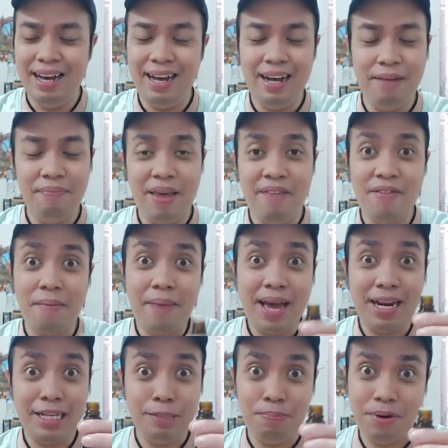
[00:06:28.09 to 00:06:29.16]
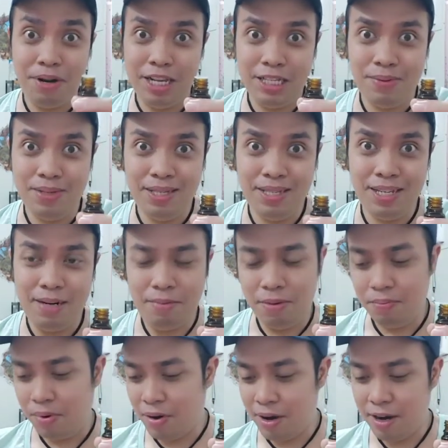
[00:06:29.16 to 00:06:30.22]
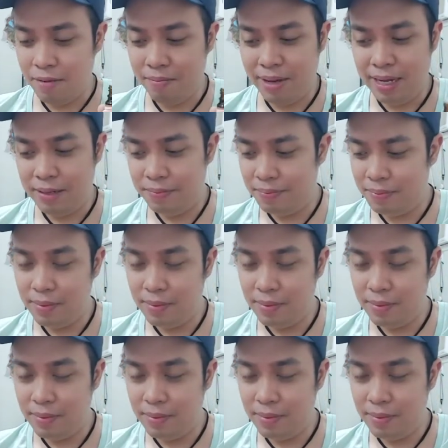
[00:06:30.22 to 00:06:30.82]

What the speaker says: I have a bad experience with cinnamon bark, but